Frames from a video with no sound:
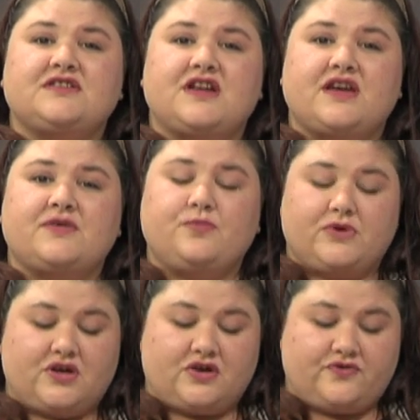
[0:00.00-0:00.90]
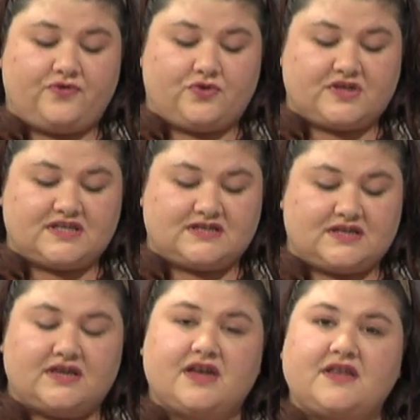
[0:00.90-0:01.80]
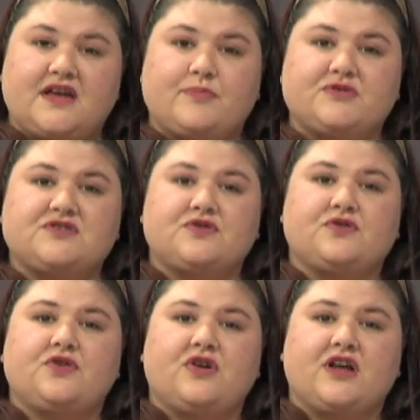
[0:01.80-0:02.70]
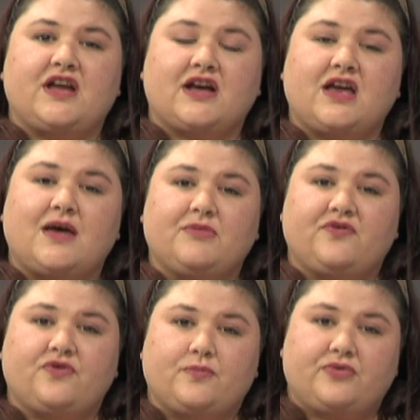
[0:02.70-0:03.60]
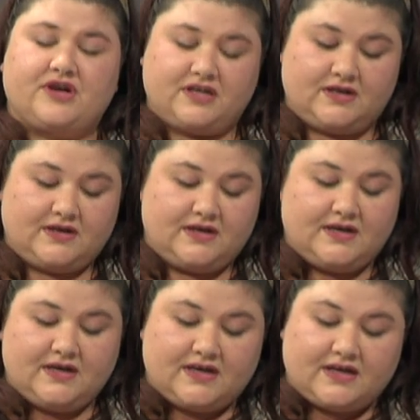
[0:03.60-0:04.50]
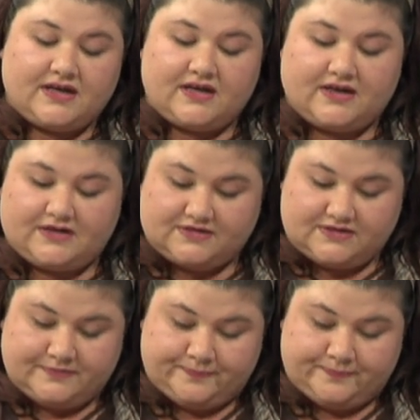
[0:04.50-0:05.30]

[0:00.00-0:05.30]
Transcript: Today we're going to focus another episode on our carbon footprint and